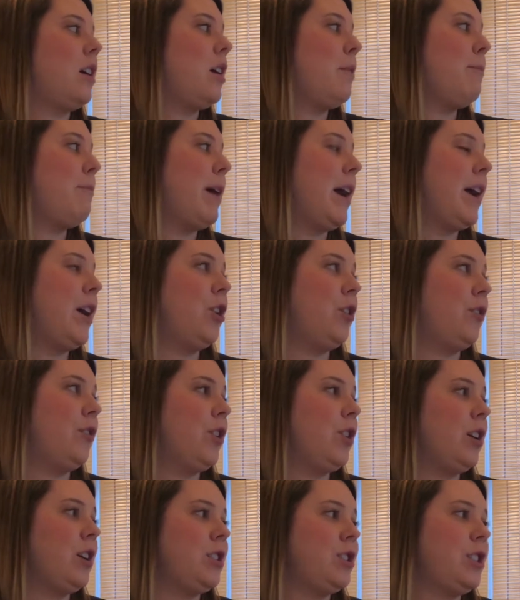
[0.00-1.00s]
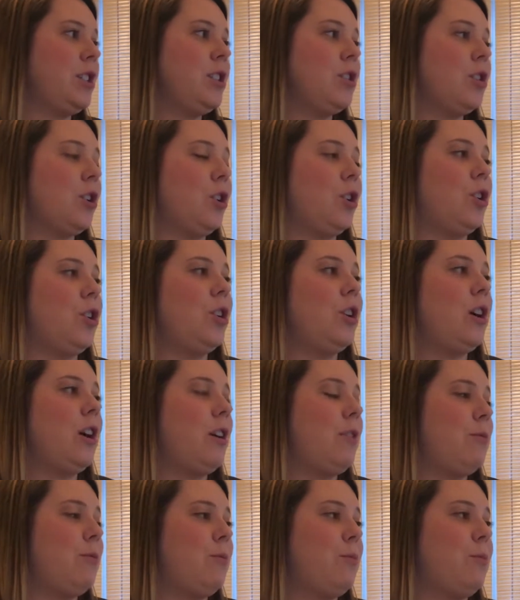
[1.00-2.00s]
My overarching goal
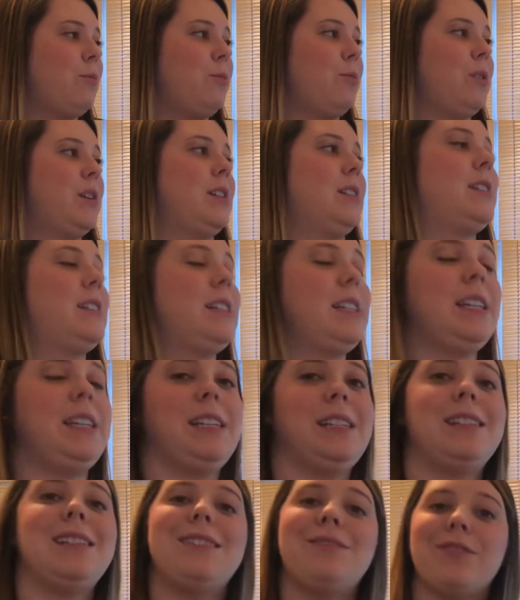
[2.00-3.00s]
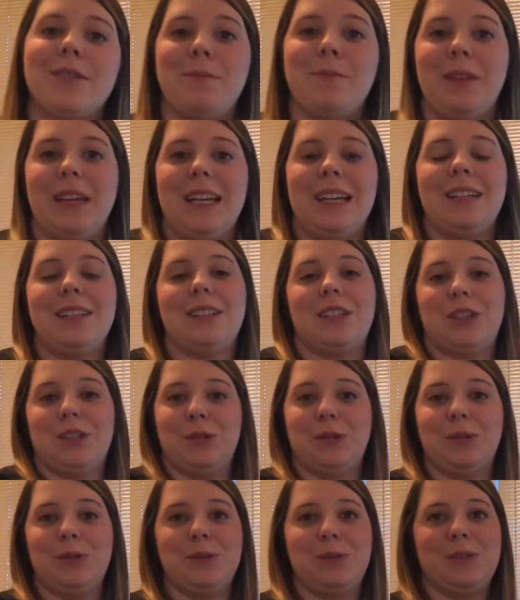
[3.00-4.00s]
was easy for me
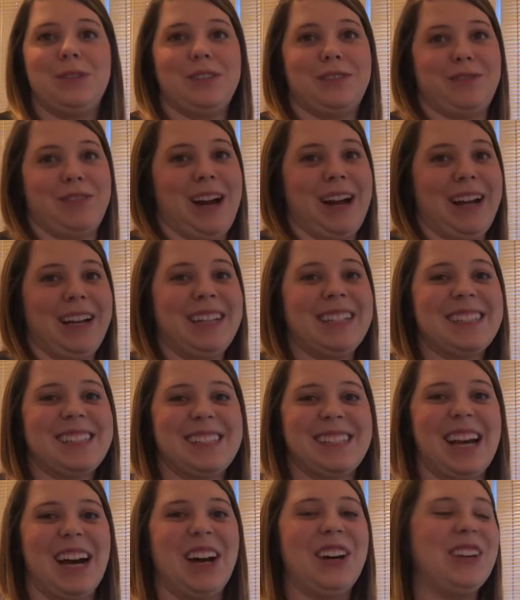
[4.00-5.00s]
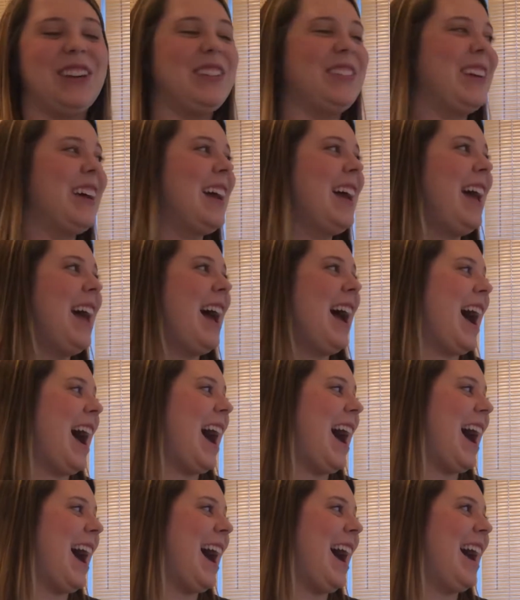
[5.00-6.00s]
to define itself.
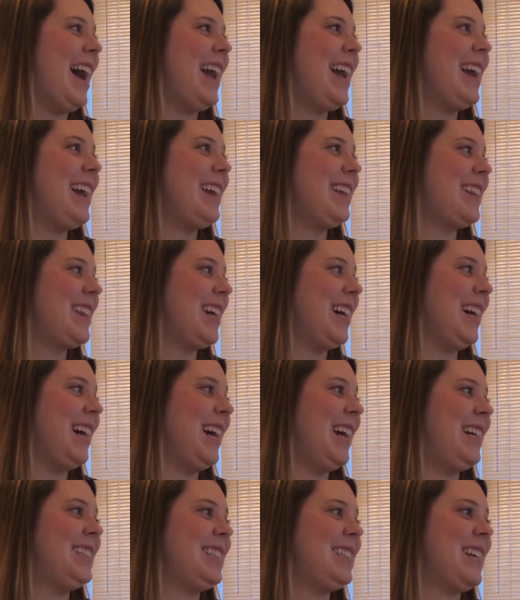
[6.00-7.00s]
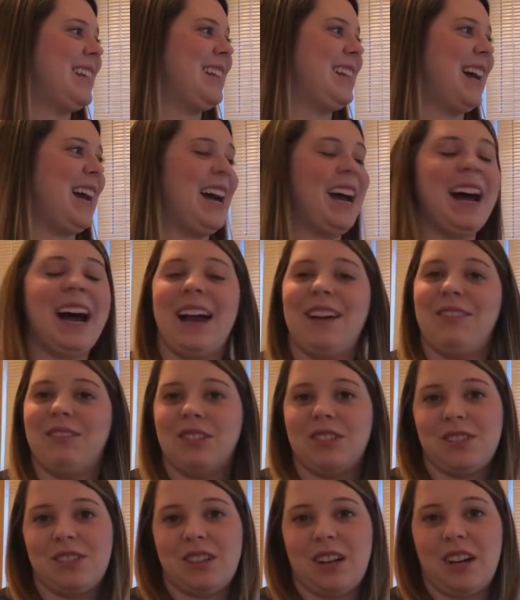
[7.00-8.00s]
I thought that I
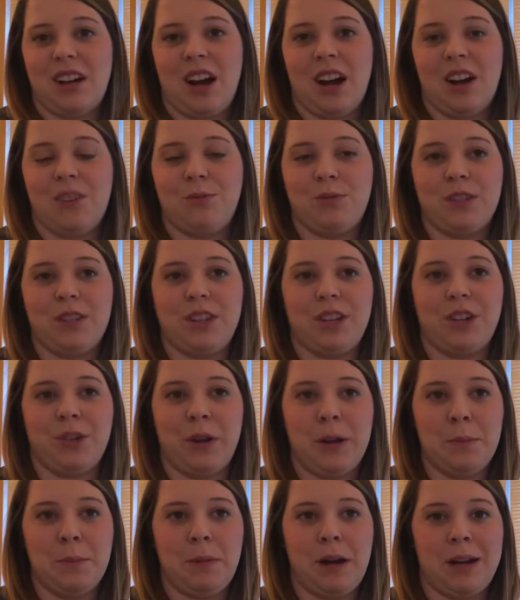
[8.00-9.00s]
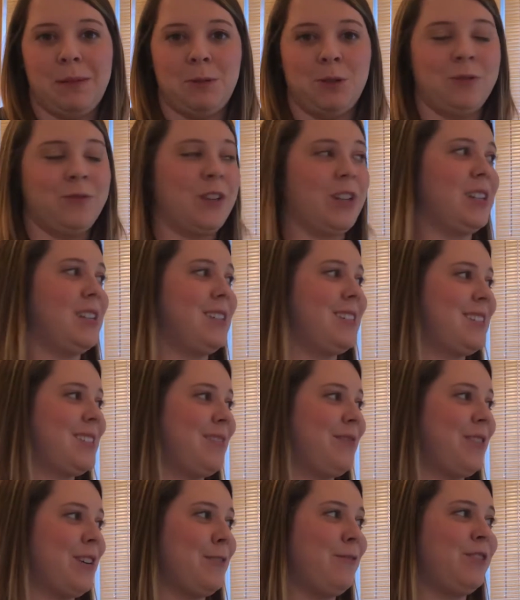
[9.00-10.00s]
would start off with a great Bible verse
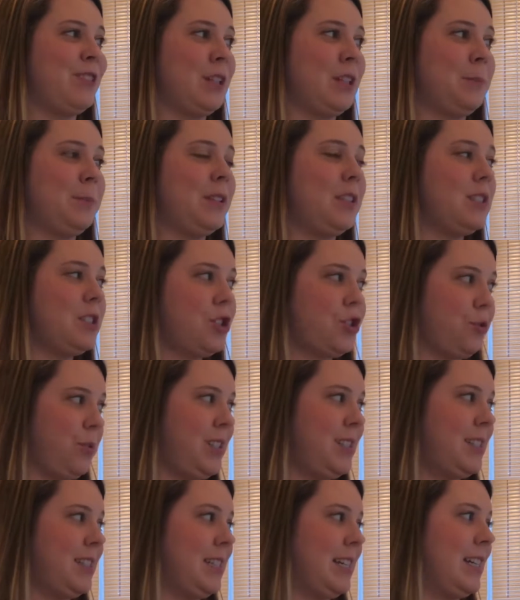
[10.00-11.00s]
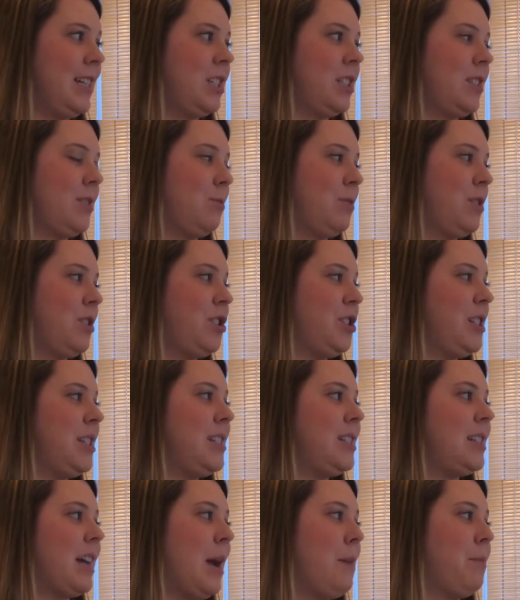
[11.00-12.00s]
from Philippians 3:6, which
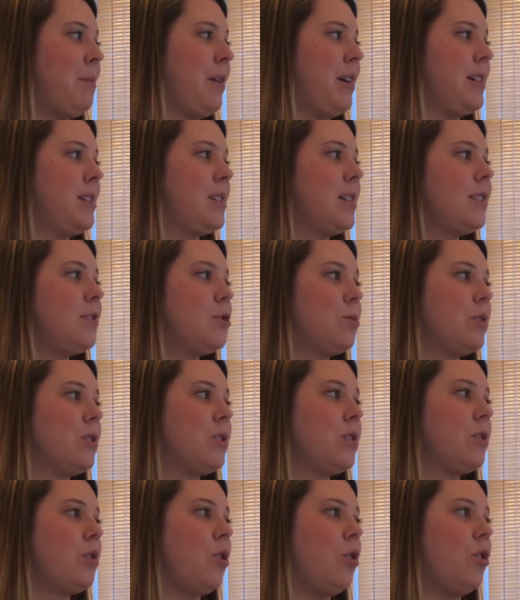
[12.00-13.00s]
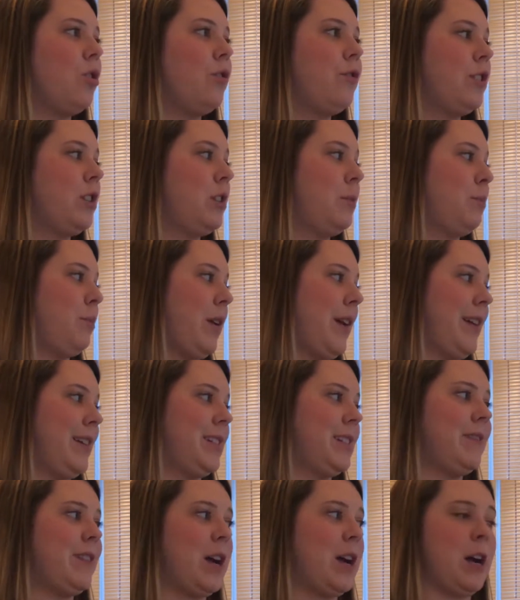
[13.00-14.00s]
is, I press on toward the goal for the
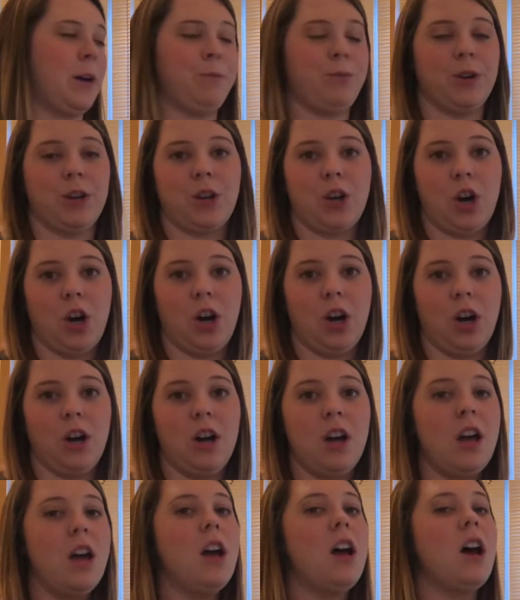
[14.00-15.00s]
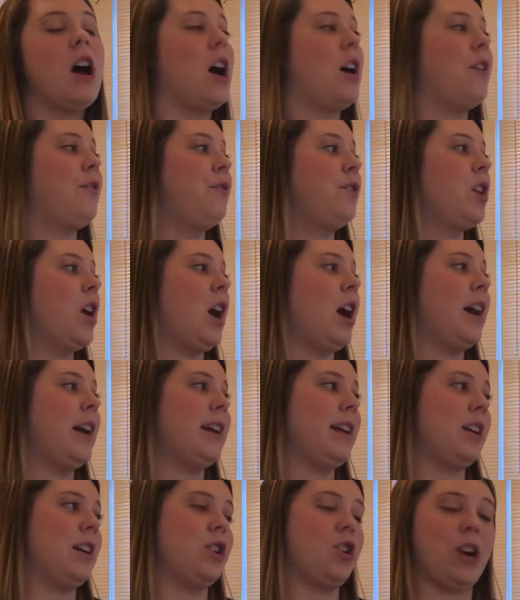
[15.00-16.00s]
prize of the upward call of God
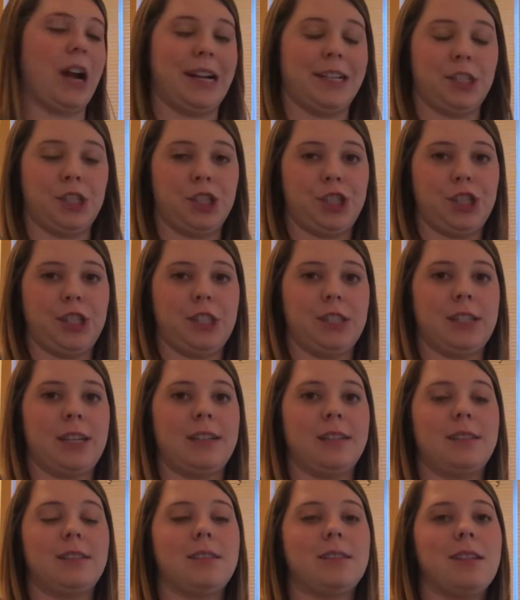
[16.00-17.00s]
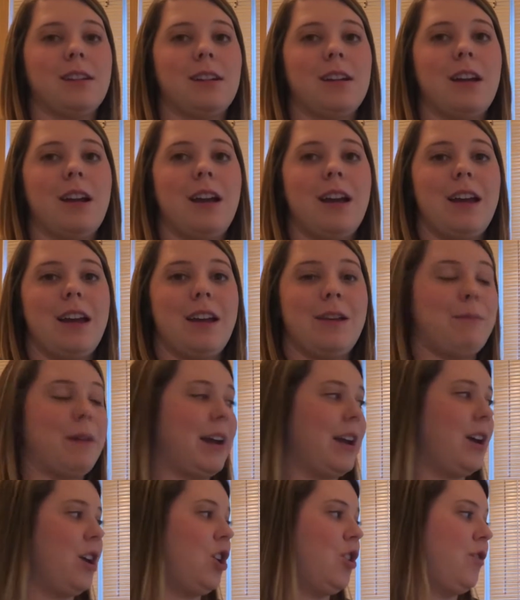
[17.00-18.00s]
in Christ Jesus. And
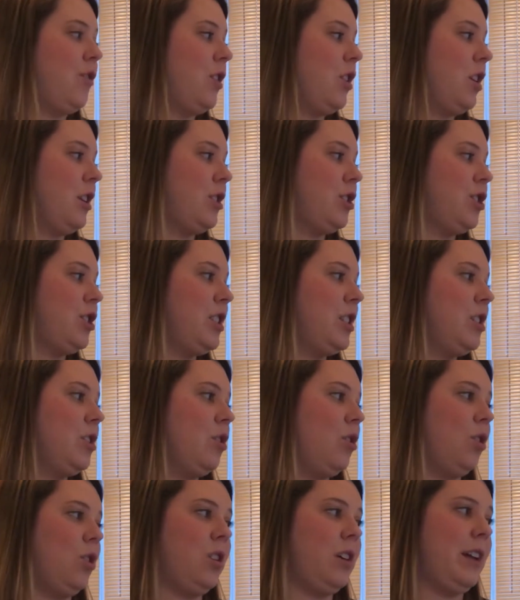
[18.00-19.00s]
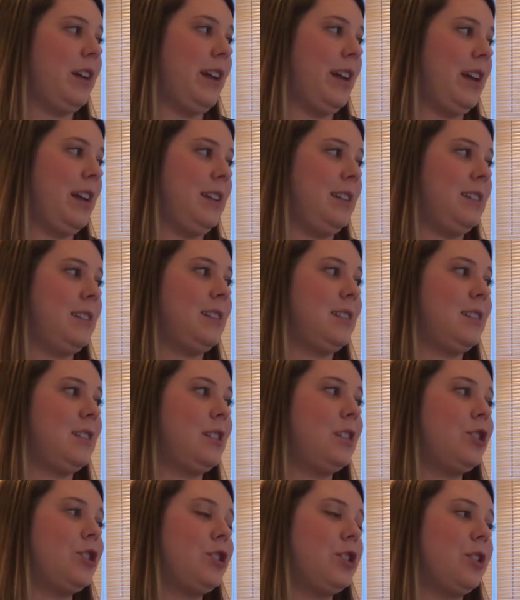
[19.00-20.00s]
my overarching goal is
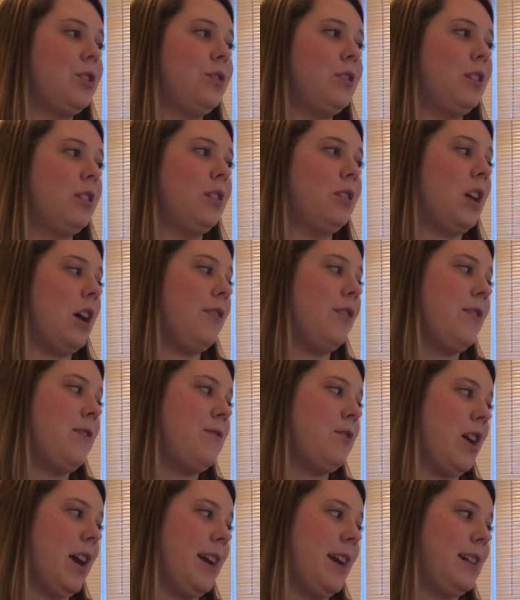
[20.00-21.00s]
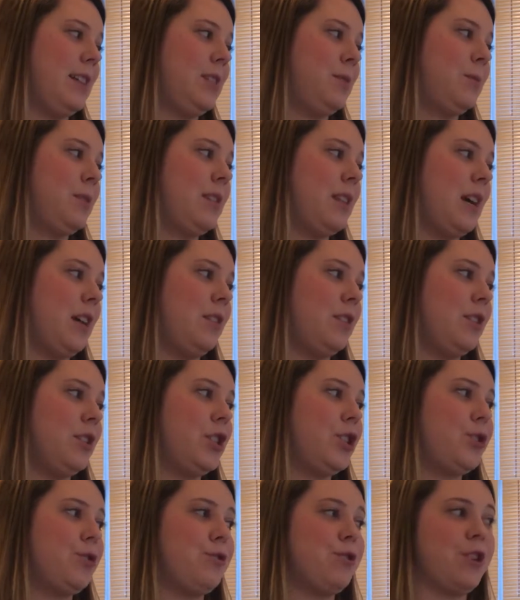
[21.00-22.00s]
to show the love of Christ with
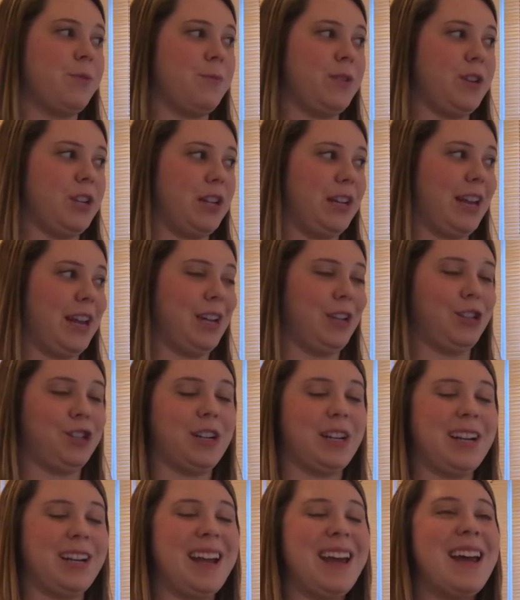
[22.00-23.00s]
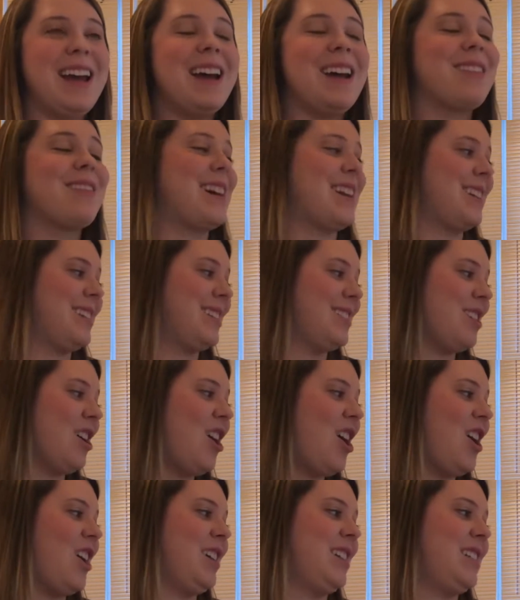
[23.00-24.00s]
others through communication that is
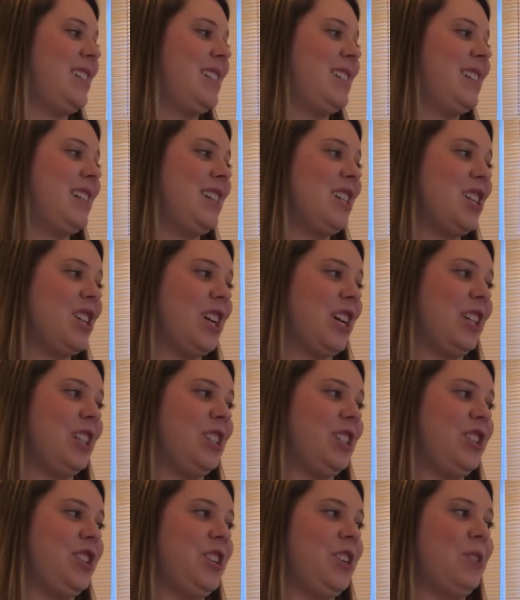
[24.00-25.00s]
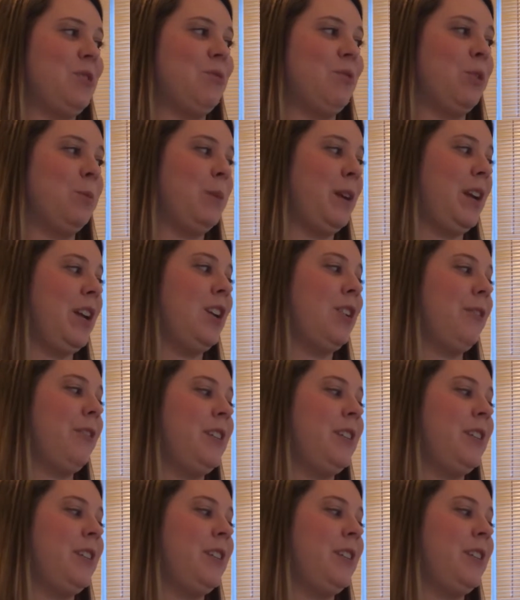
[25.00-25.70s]
honest and encouraging while being a